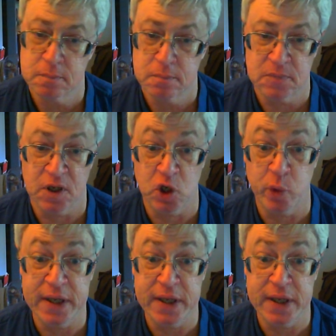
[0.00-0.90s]
in the New
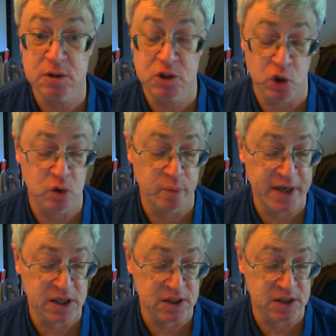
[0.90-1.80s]
England Journal of
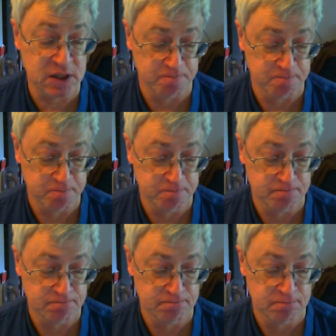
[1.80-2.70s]
Medicine,
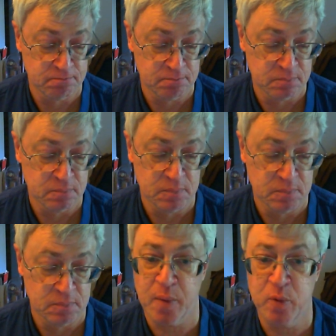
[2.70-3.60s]

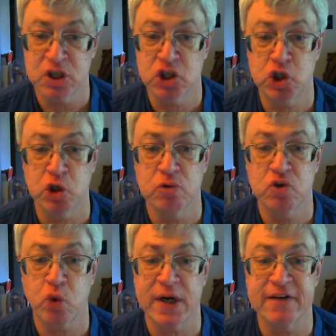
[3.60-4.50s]
published June
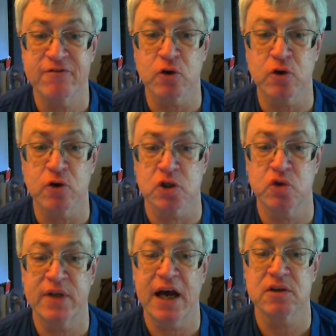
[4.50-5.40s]
21st,
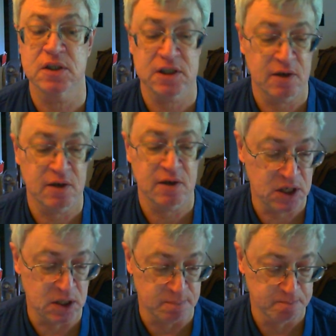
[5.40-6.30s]
2017.